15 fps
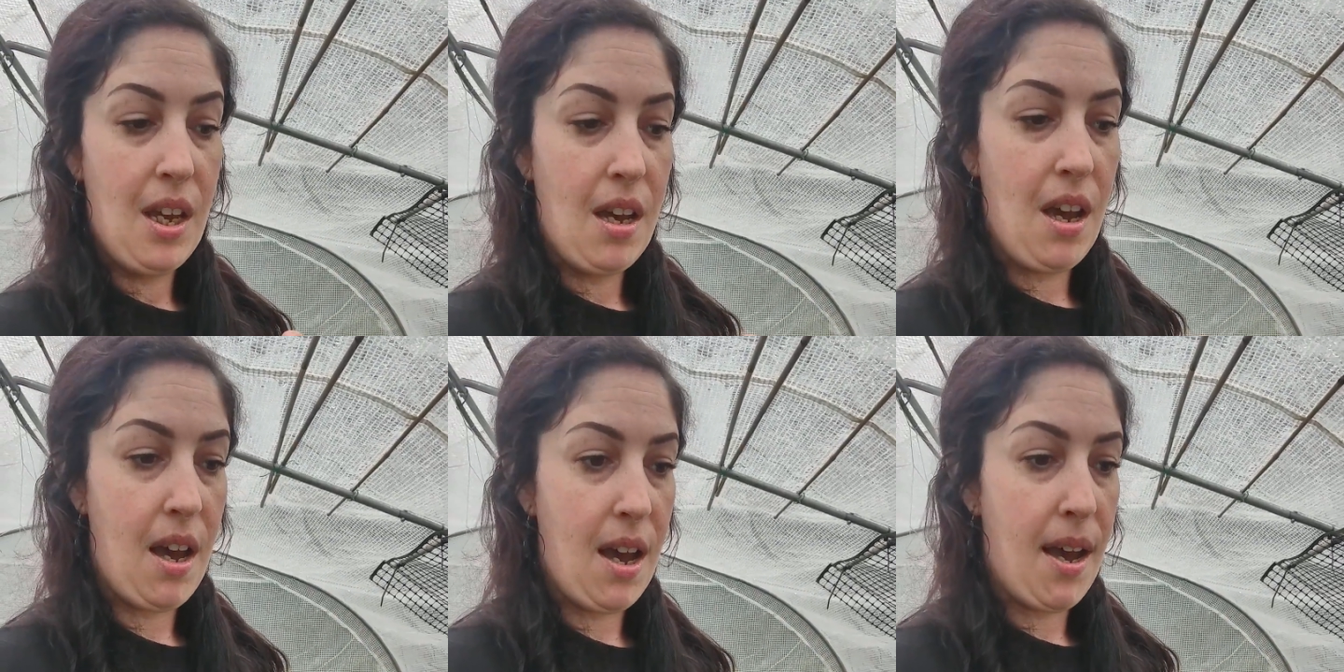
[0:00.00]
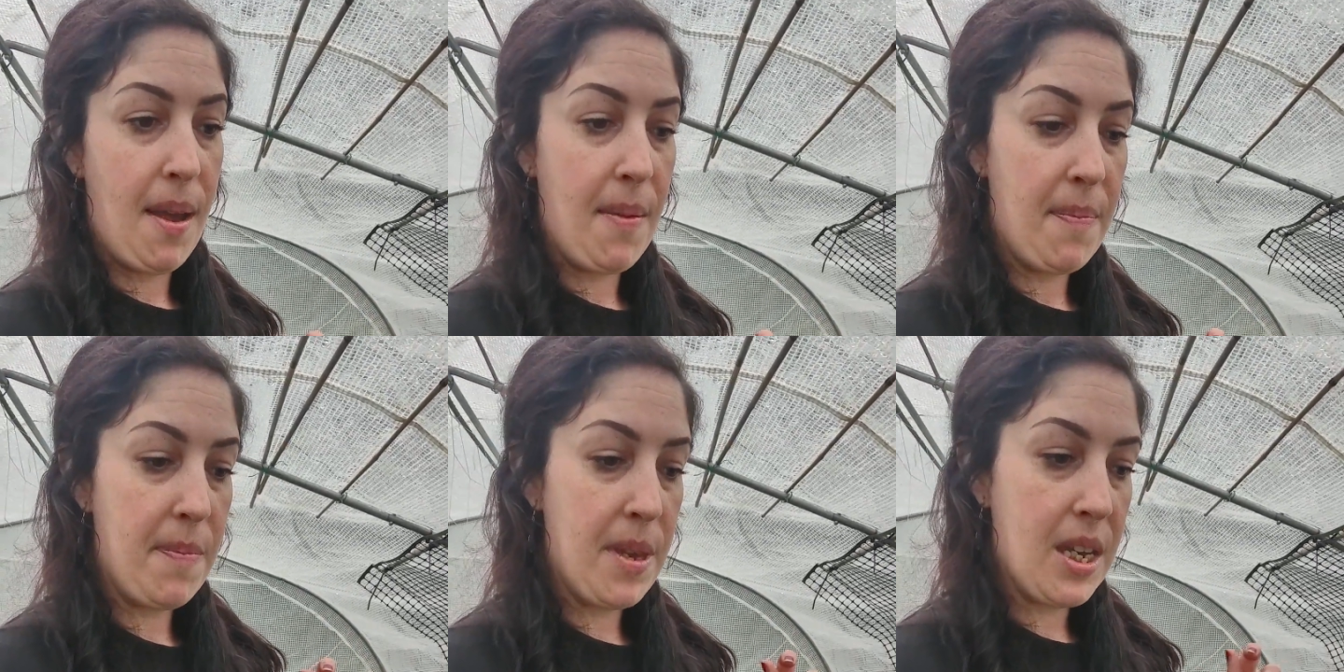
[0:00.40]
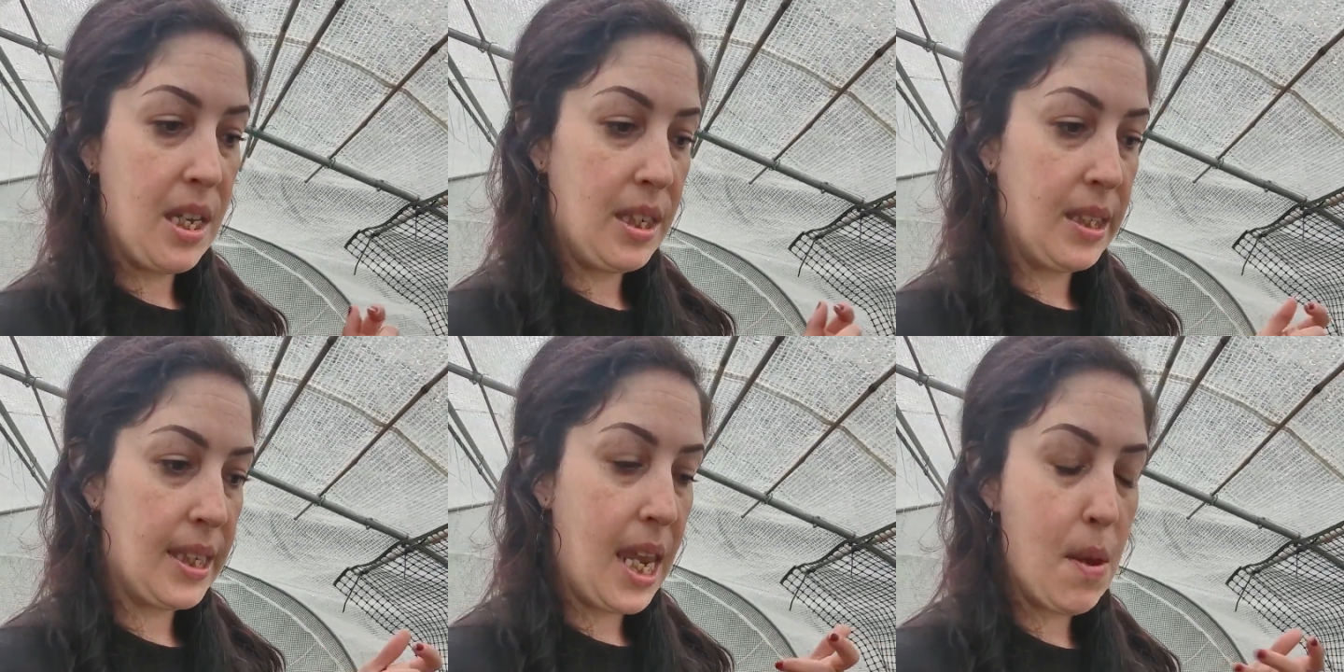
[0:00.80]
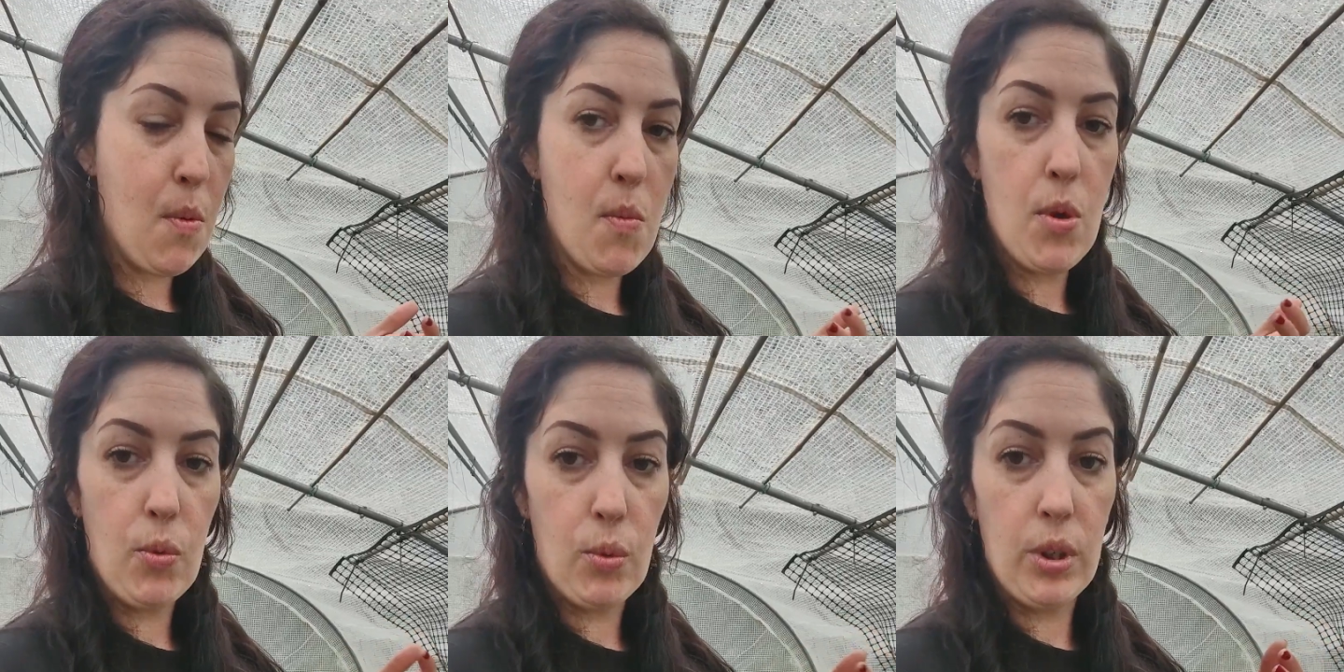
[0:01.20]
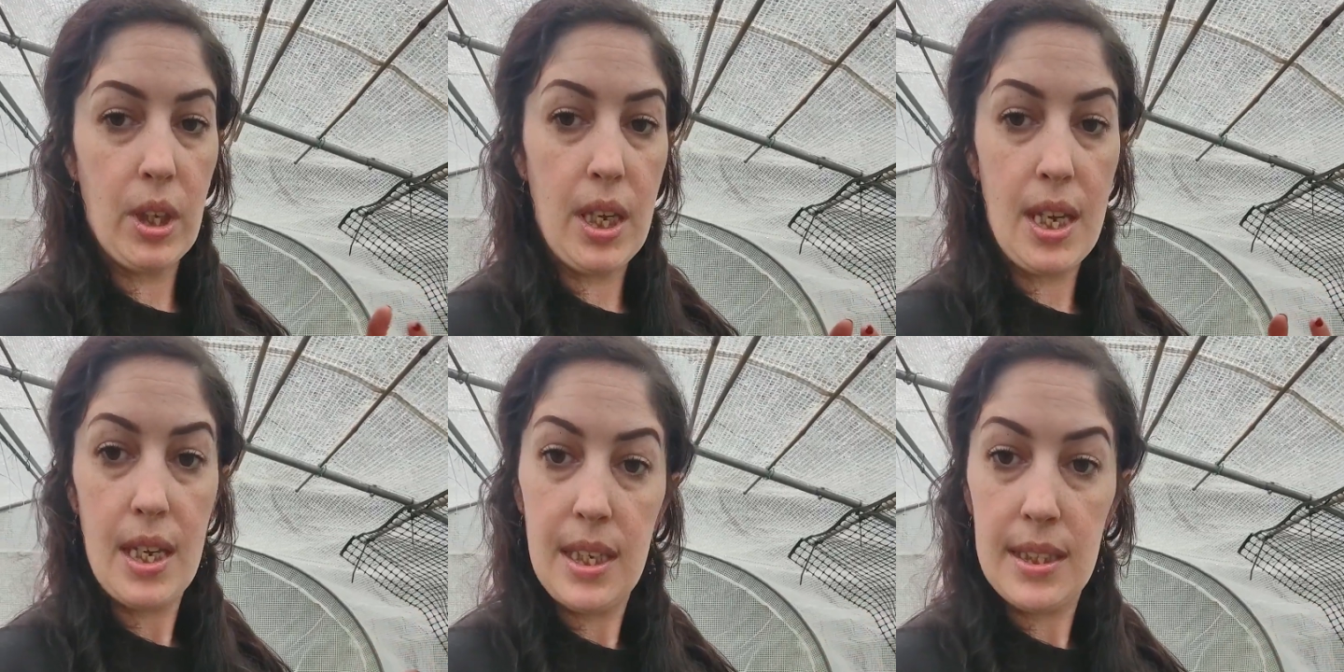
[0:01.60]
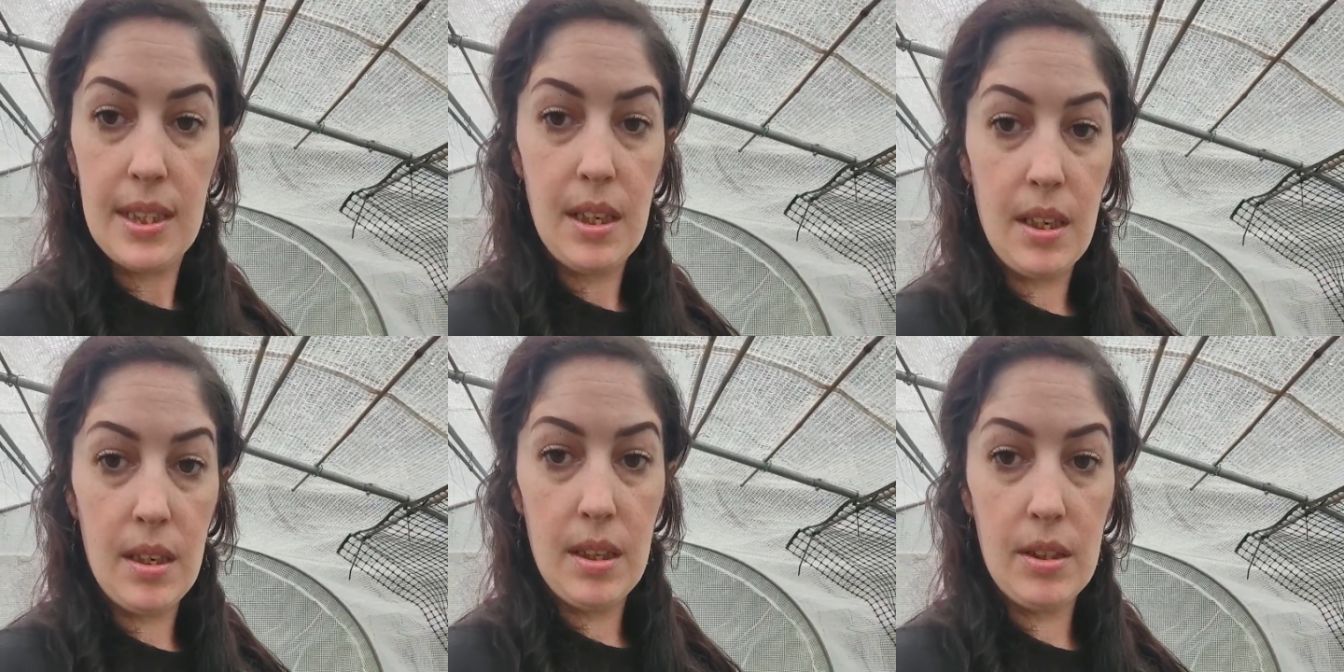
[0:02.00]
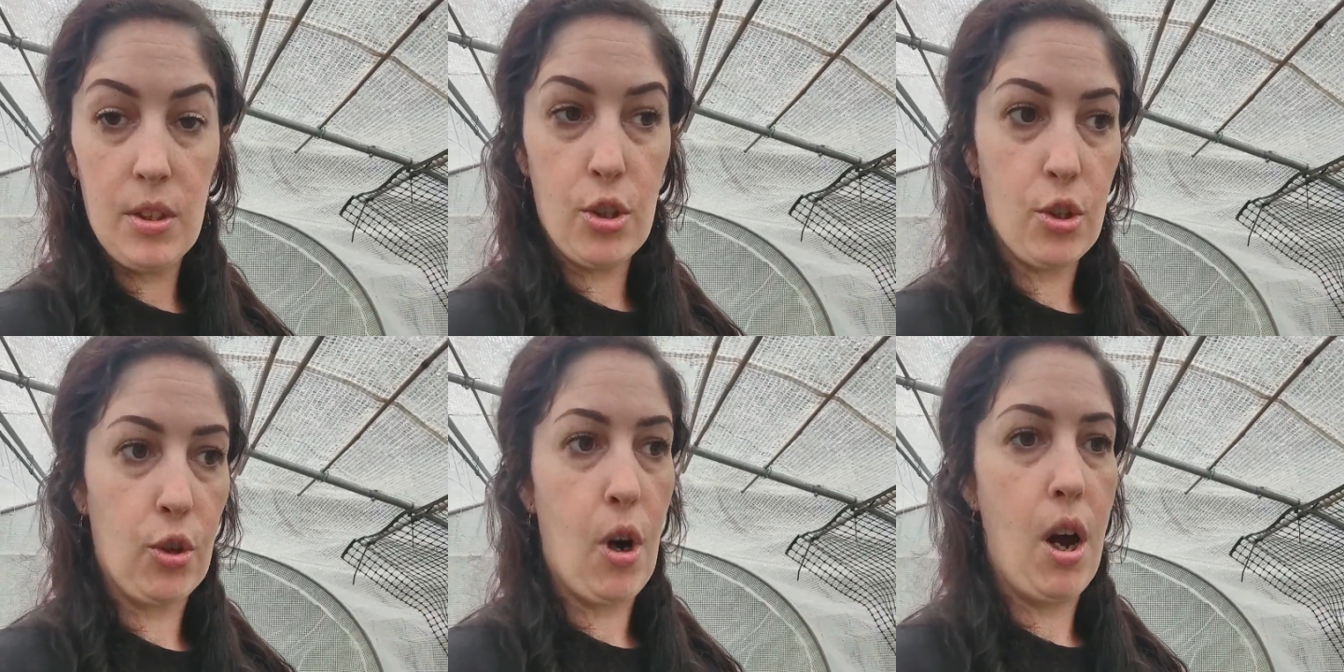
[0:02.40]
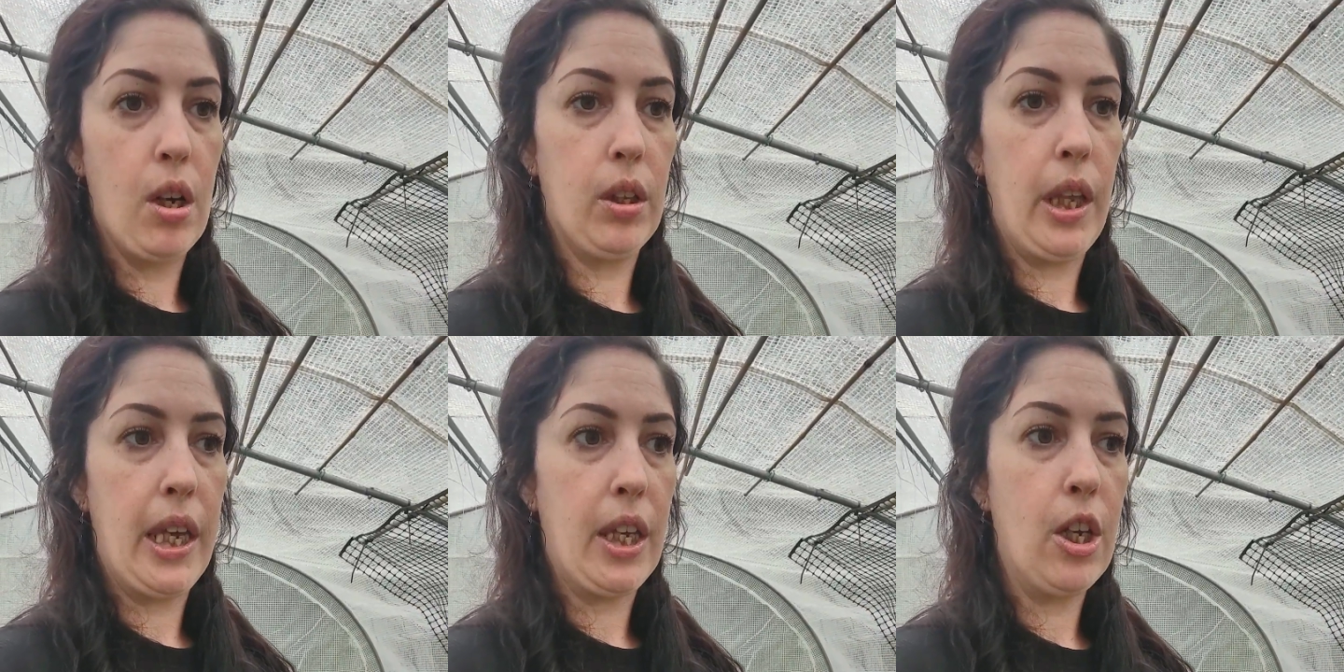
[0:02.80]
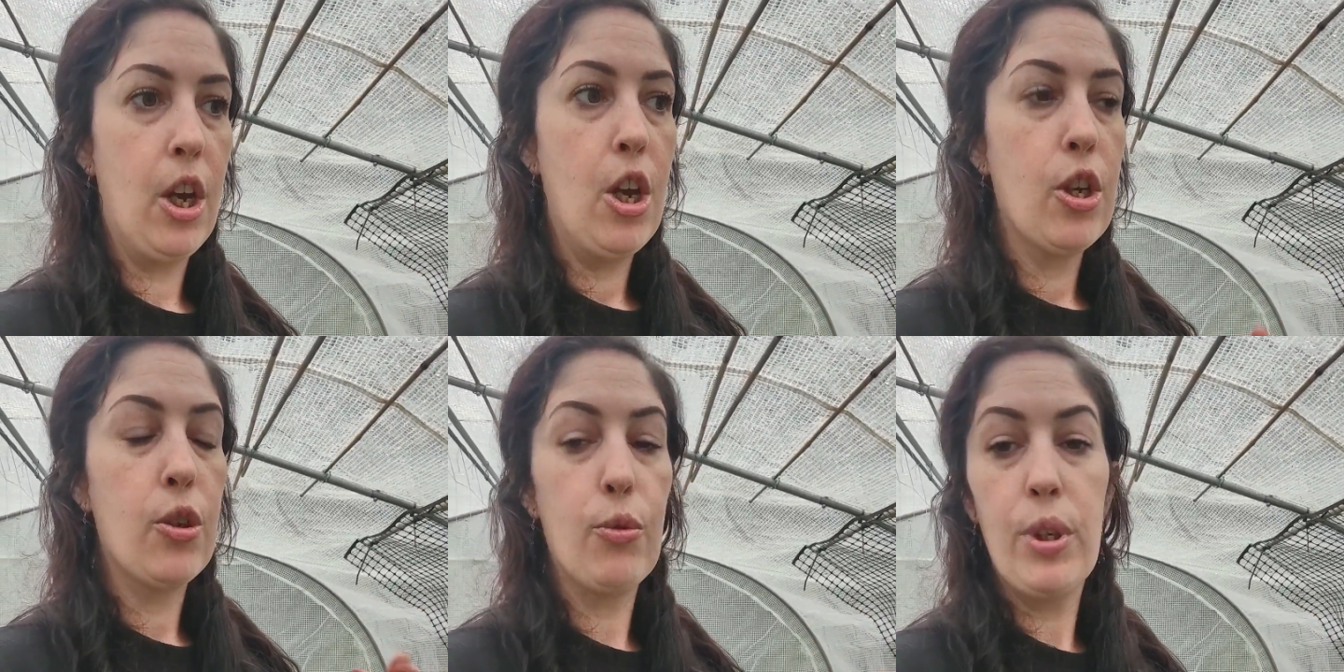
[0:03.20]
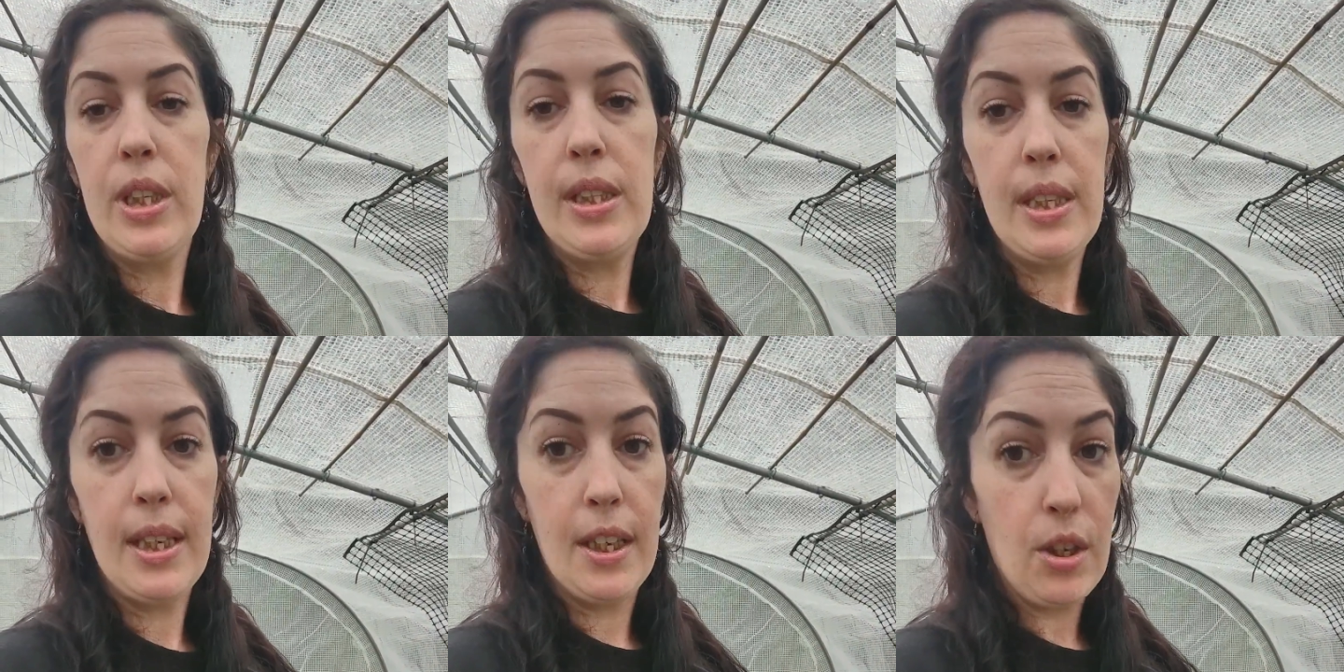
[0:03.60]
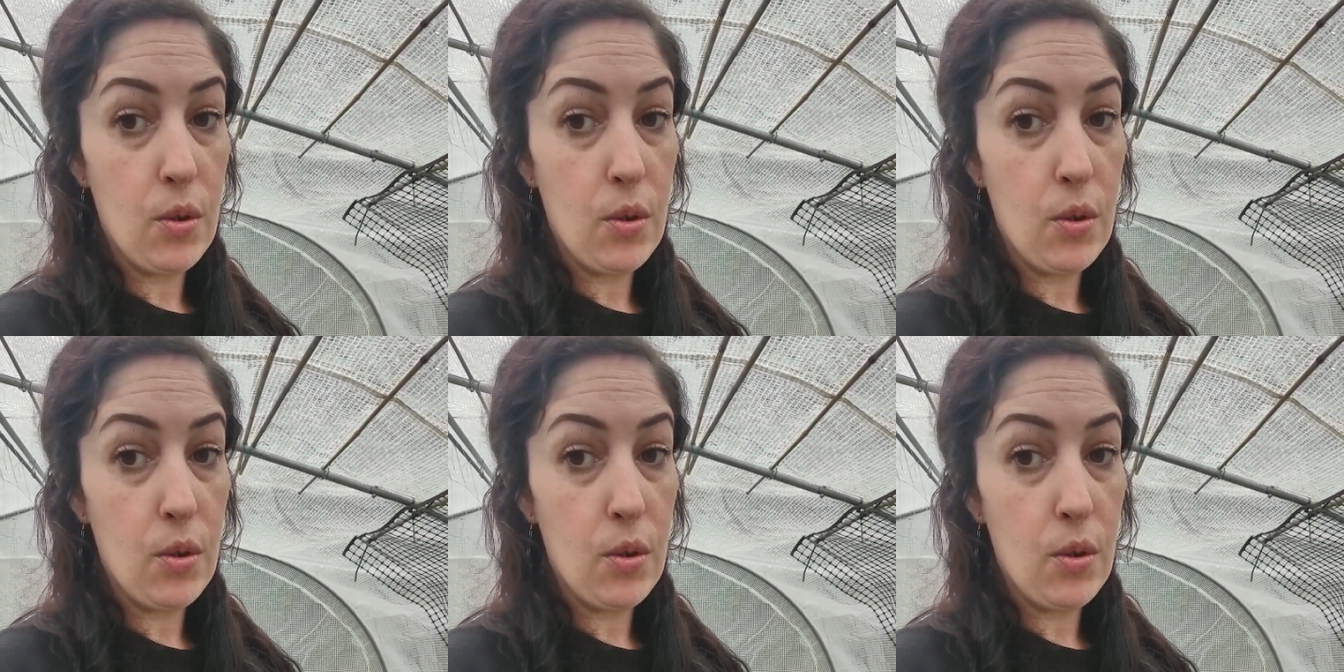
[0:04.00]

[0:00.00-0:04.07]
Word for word: Uh, because chamomile really isn't strong like green tea.